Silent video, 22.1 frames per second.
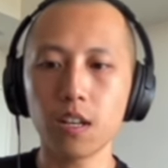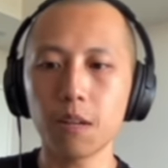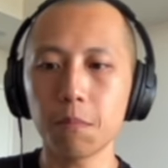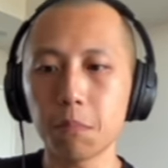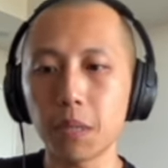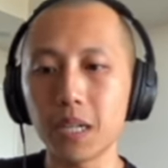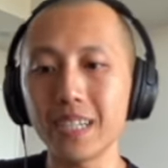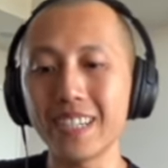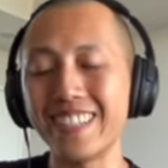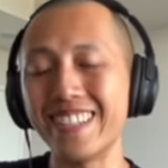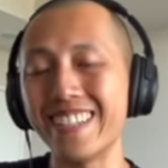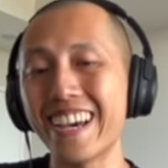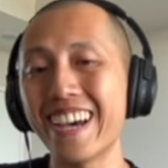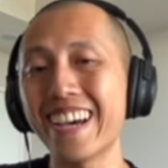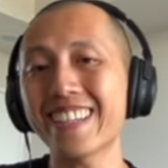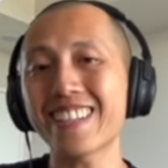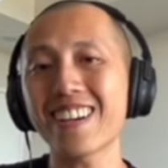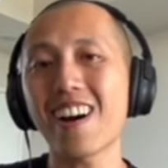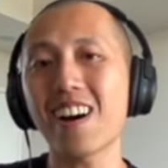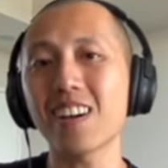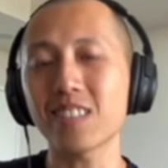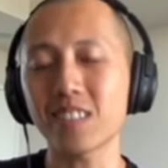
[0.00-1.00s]
But in
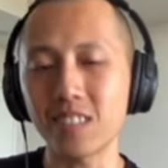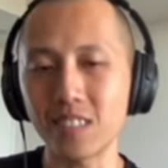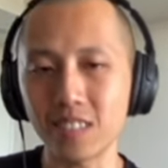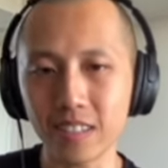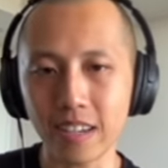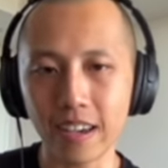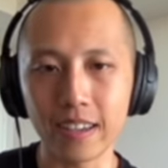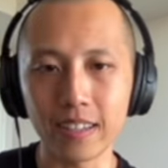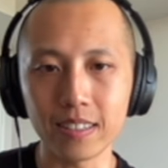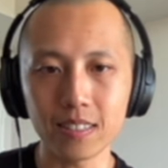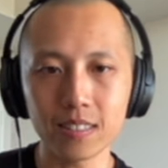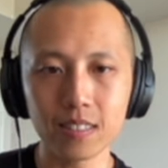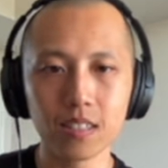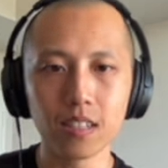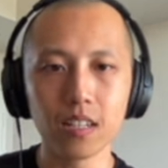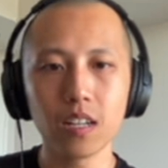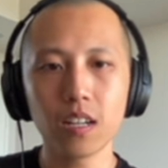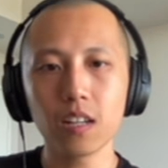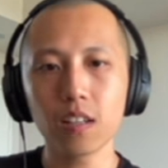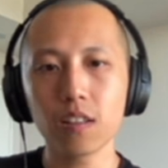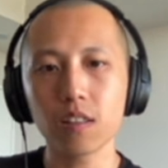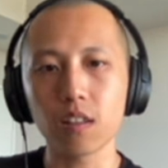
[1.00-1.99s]
Airtasker's case,
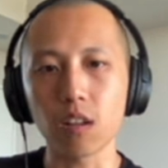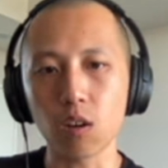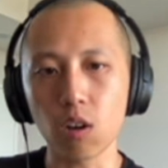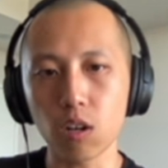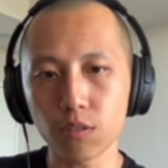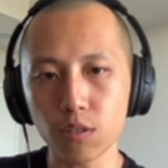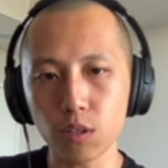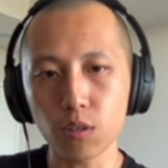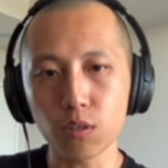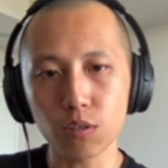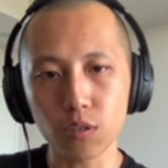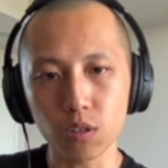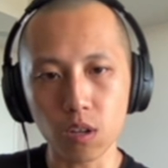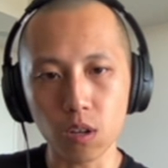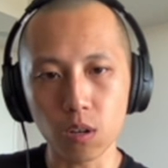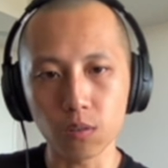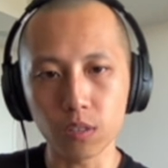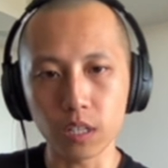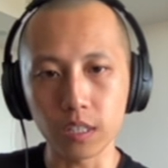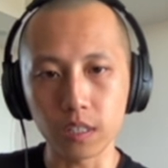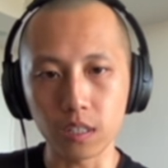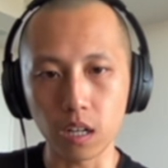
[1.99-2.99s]
the cost of goods
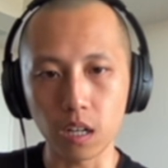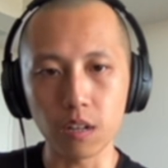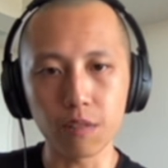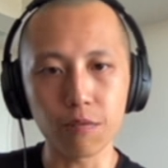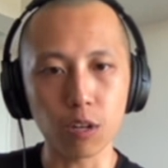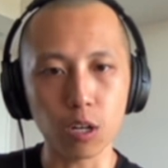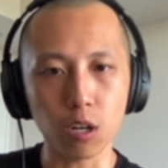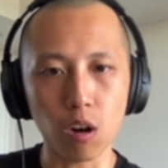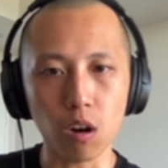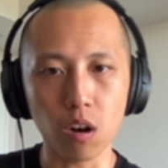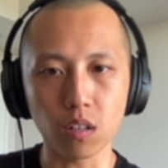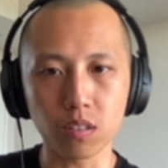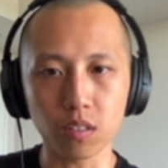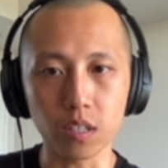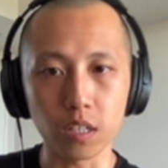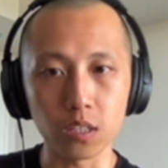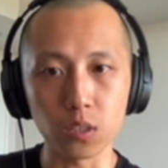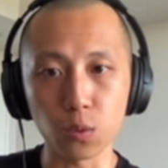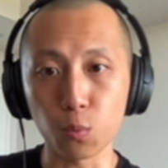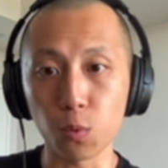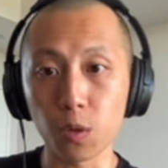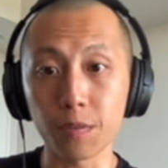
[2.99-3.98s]
sold and delivery cost
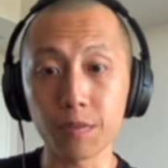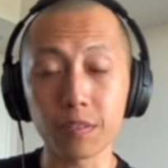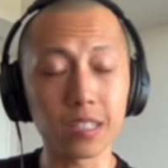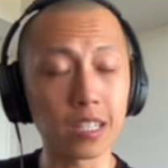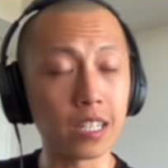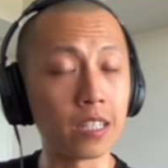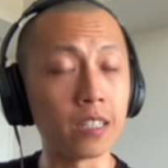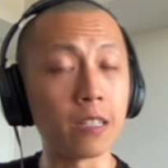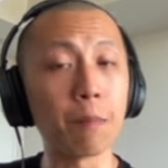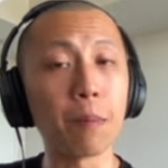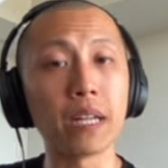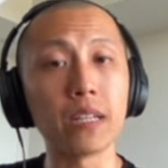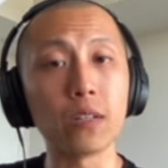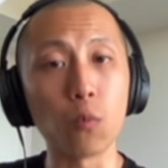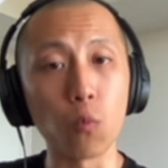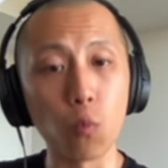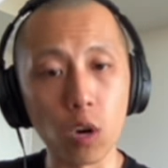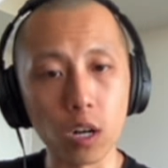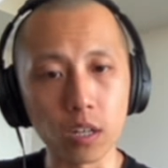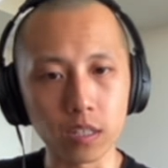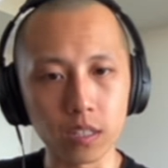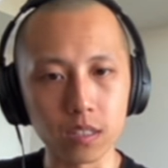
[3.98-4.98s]
is with the independent
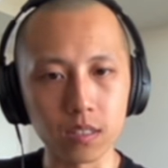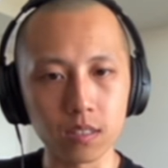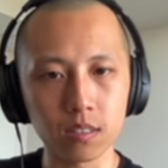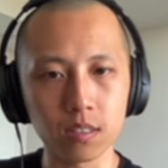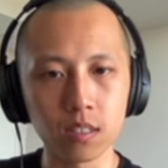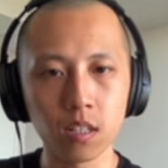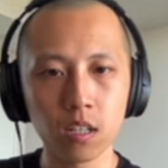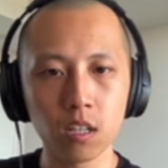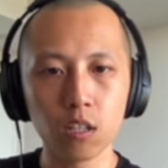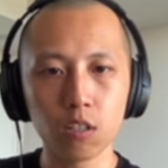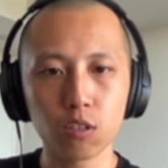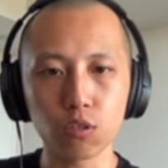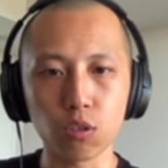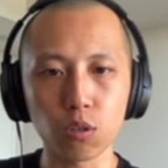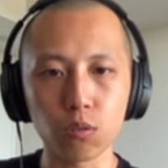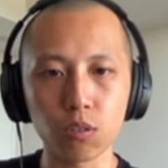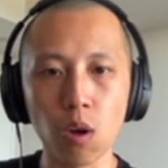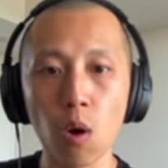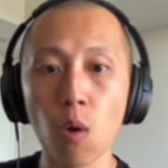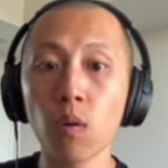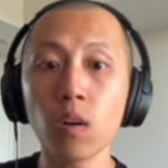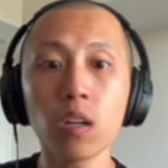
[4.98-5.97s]
workers. So
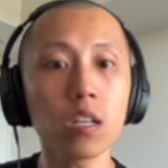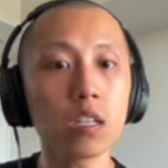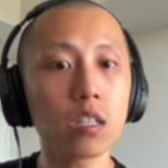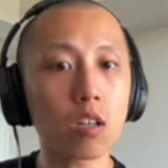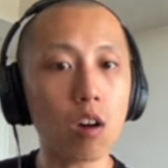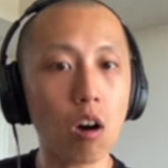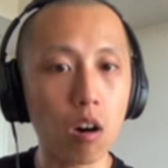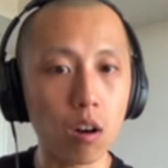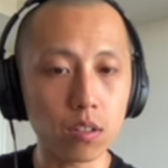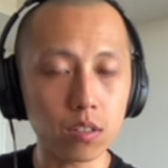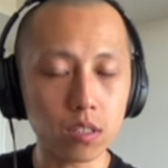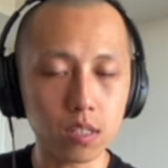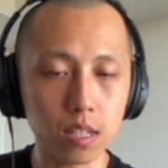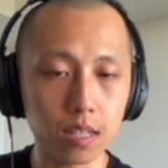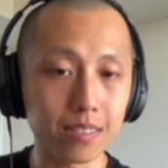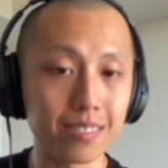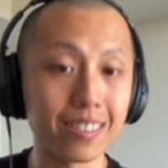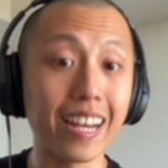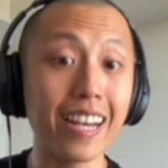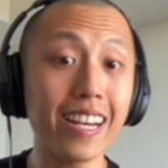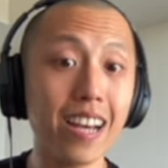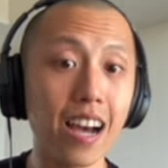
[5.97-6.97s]
the only cost that
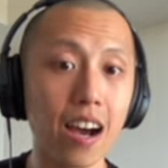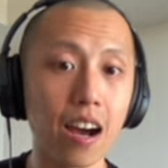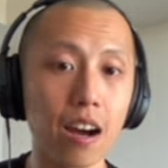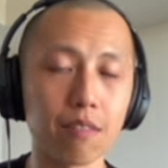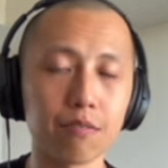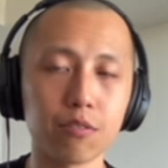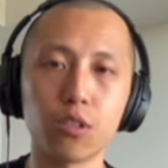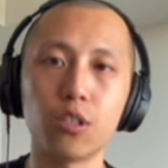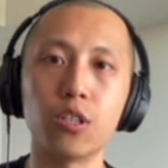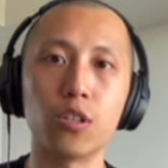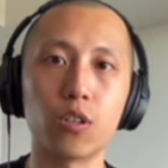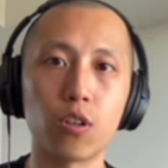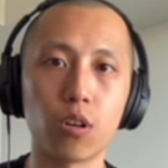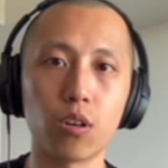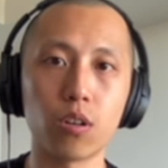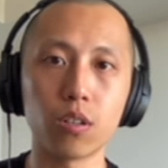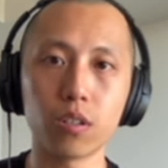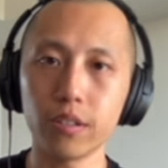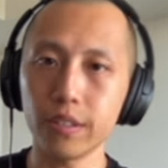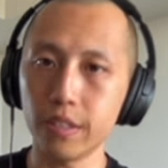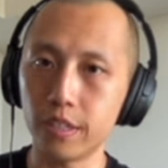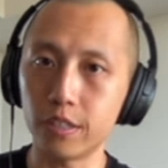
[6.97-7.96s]
they have to
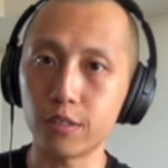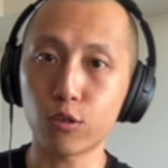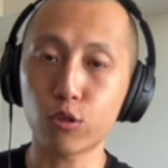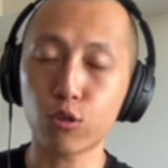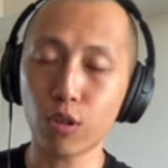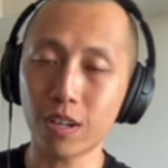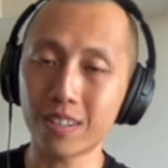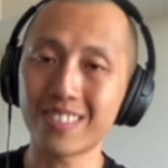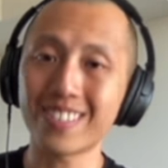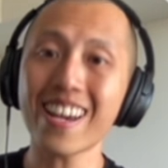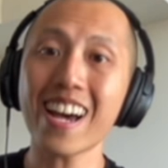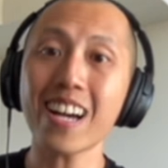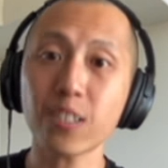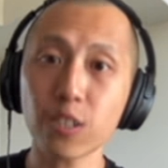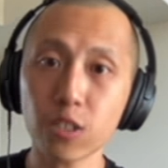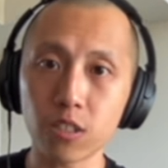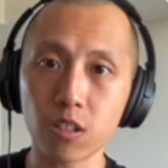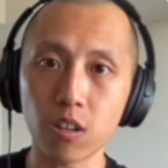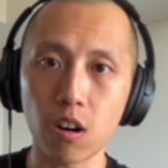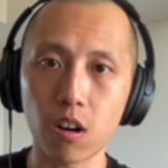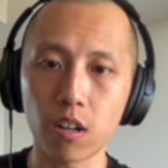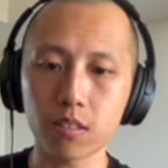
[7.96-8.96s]
incur is transaction
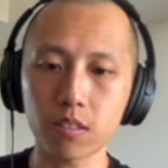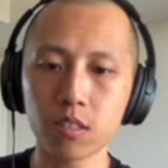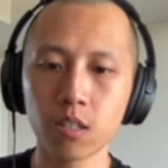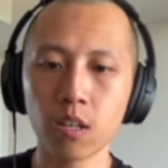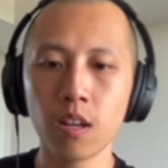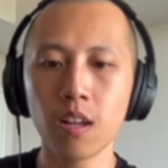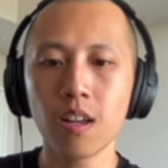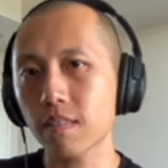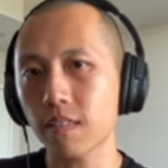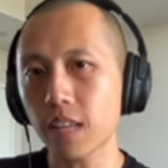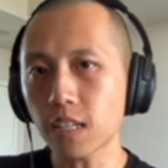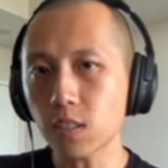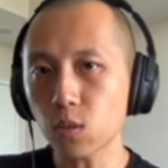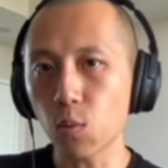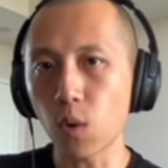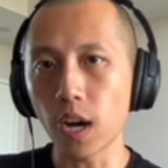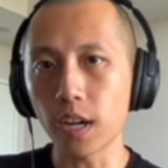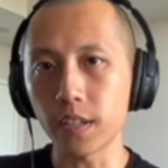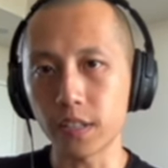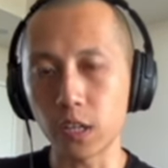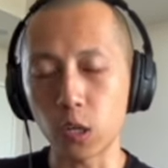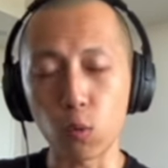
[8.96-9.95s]
costs. That's
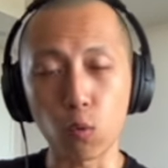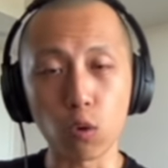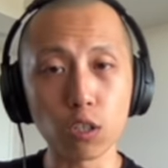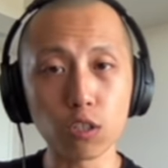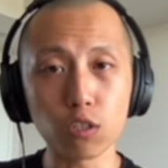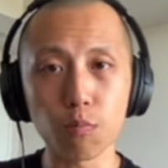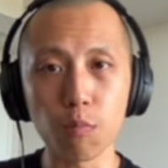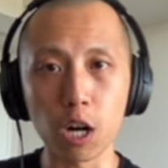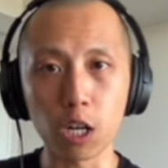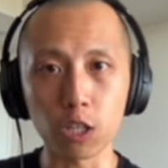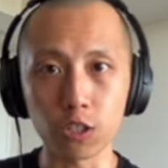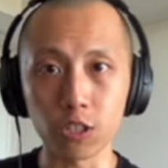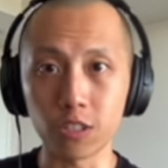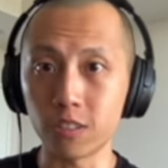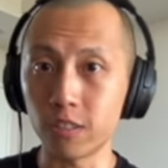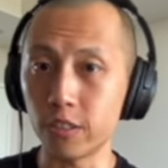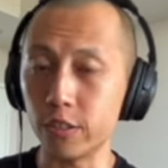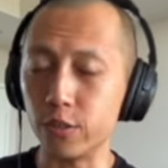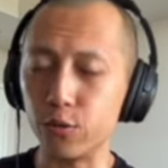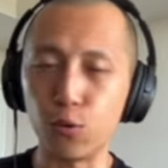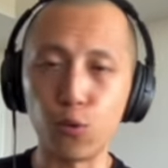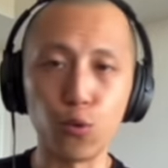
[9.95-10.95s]
why their gross margin
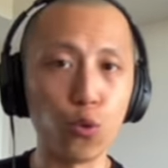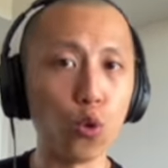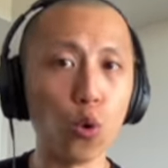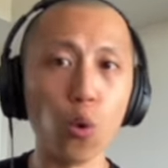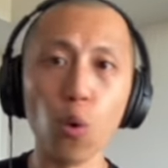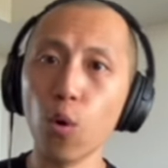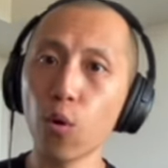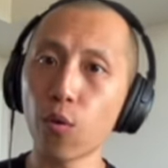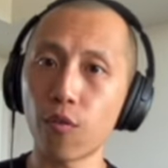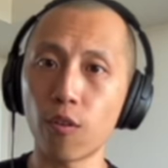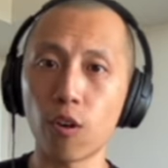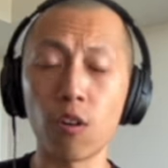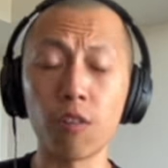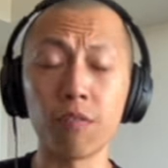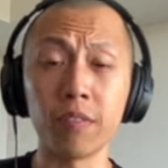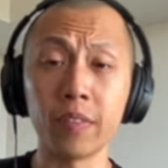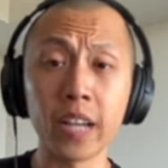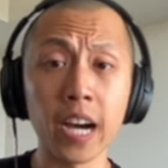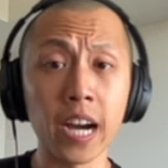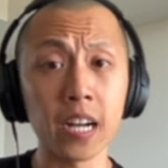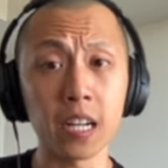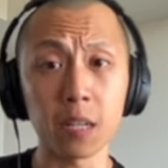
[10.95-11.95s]
is north of
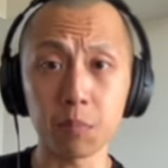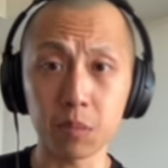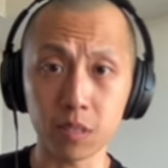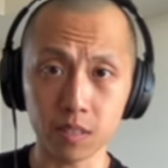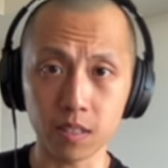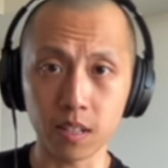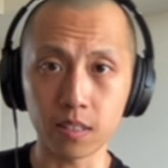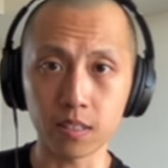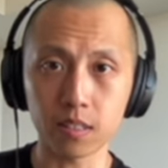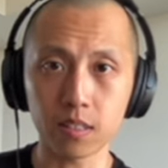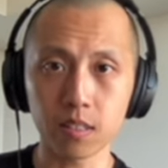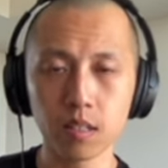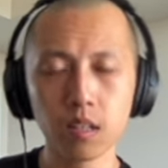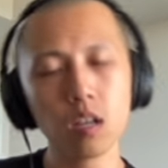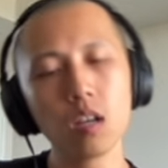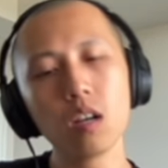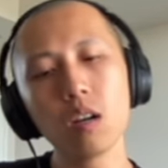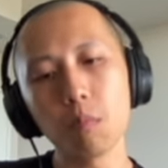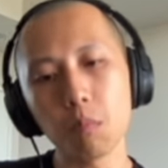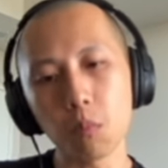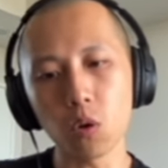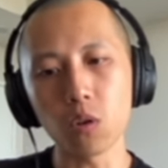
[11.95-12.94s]
90%.
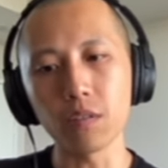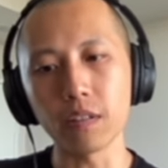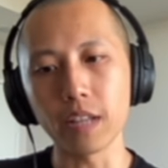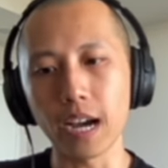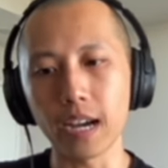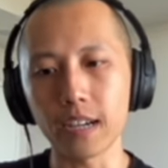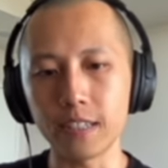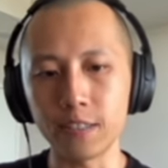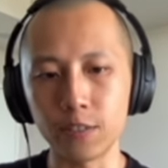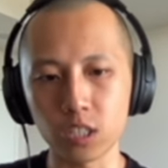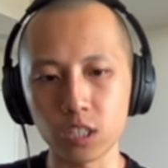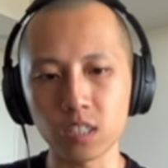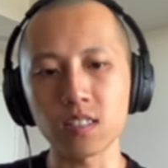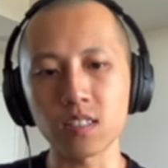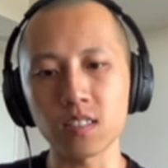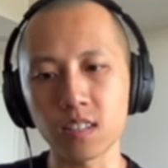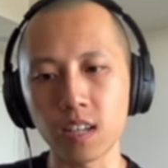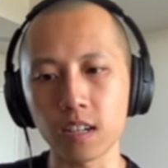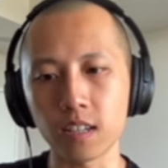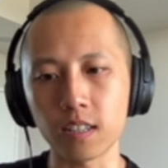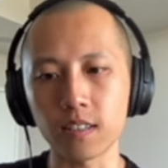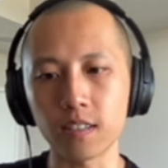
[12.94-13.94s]
More on that in just a
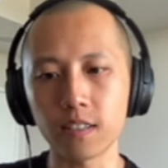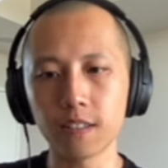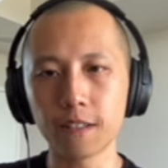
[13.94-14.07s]
second.